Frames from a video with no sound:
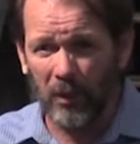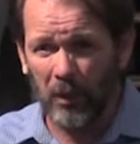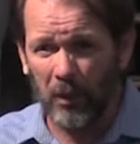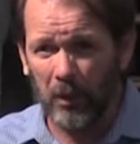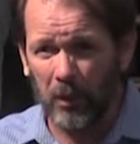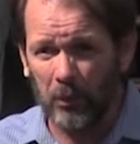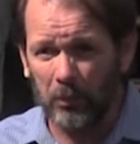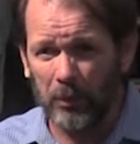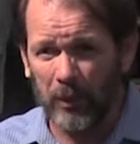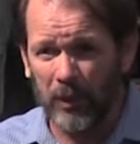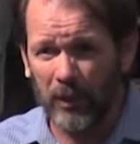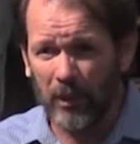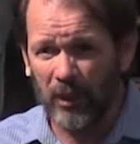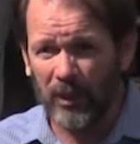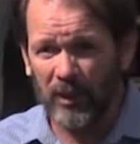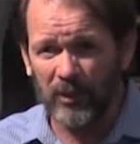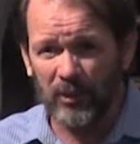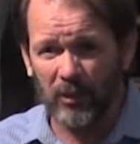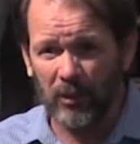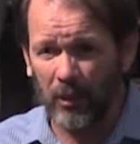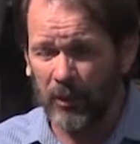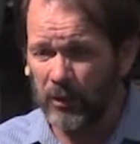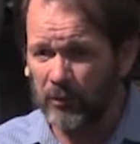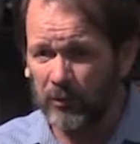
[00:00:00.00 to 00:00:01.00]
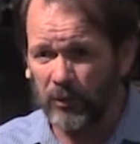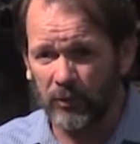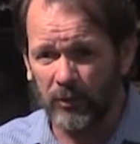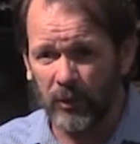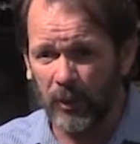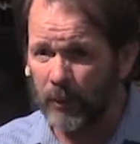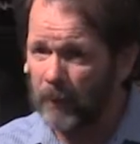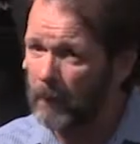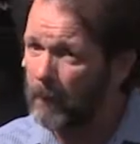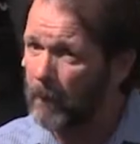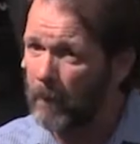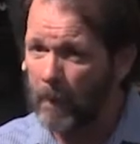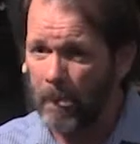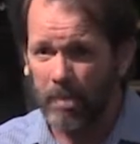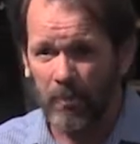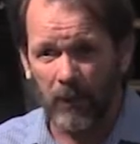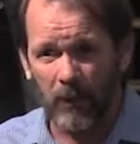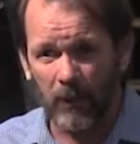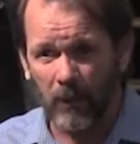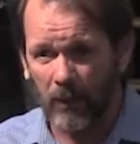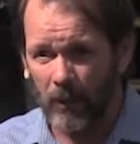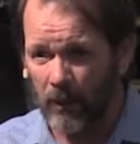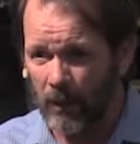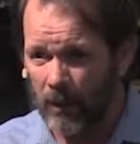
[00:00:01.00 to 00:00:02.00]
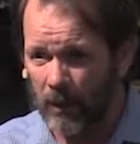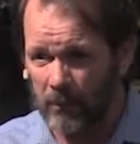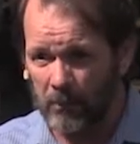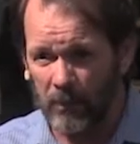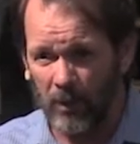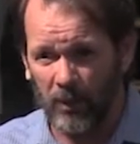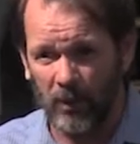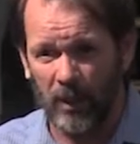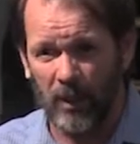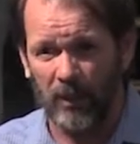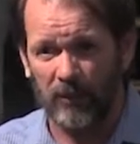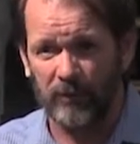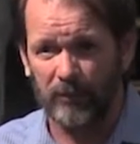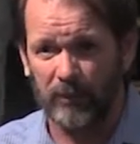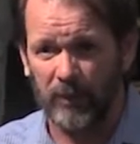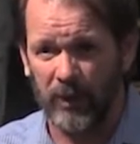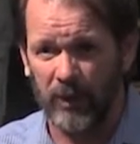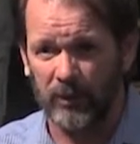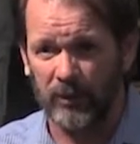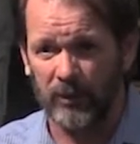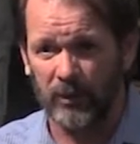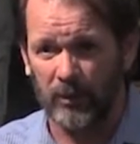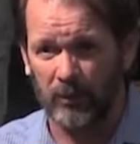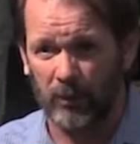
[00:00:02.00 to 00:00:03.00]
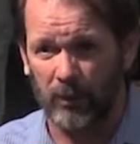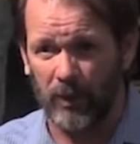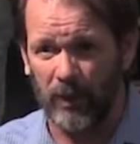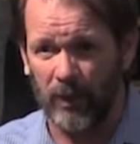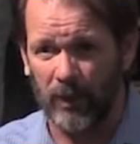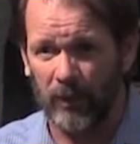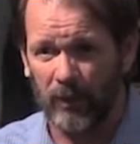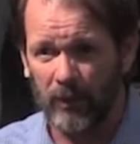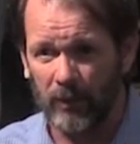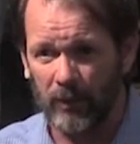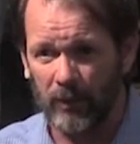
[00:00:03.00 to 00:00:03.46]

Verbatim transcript: a little bit, and, and, and my life passed away.